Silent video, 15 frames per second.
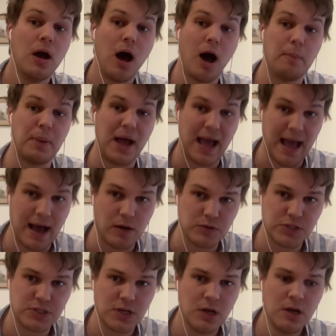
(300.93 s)
upper
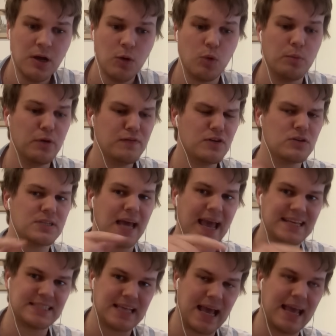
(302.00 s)
house. We're moving on to
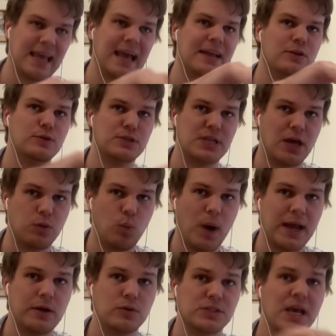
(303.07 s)
SA and New South
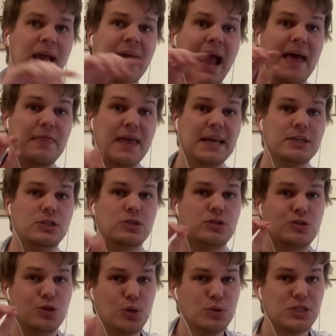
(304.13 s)
Wales, and they
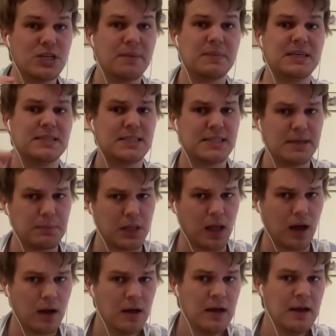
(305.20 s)
do something
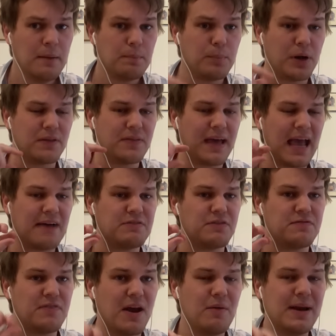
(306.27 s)
similar, but they have a
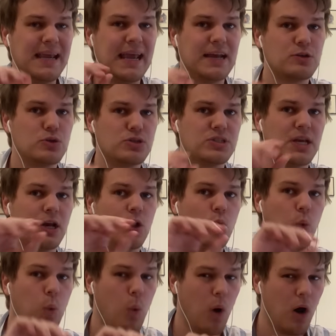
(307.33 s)
very interesting
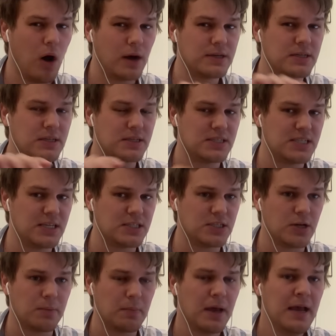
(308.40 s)
quirk to the
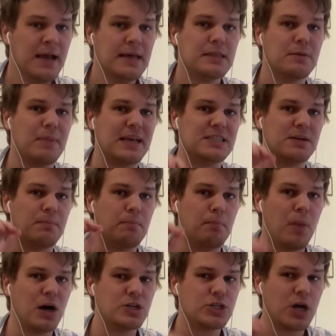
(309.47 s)
system that makes it
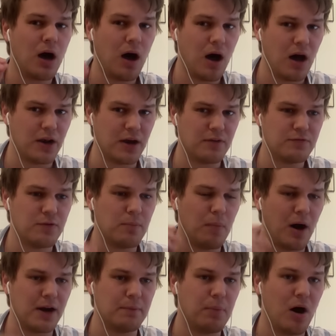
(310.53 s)
much harder for
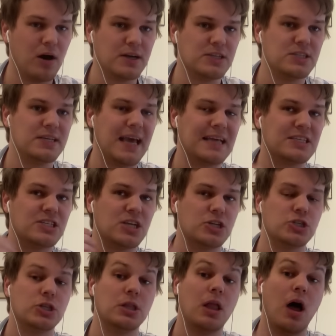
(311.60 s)
minor parties to get
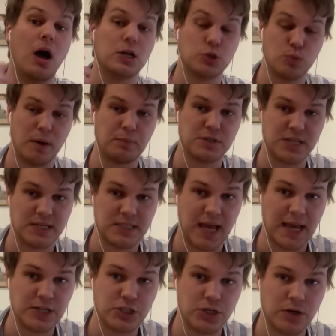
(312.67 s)
such large
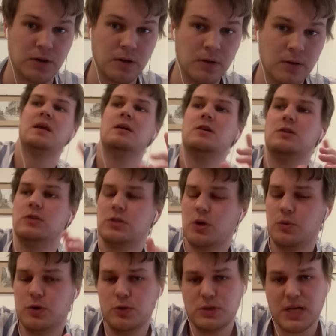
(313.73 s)
representation. So
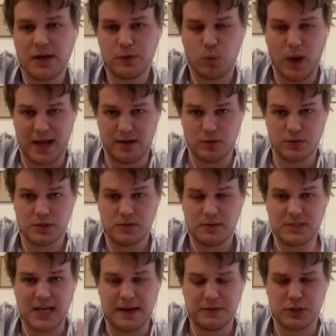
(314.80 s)
New South Wales and
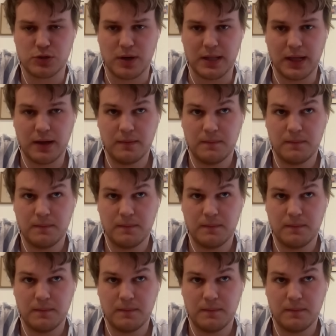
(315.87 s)
South Australia,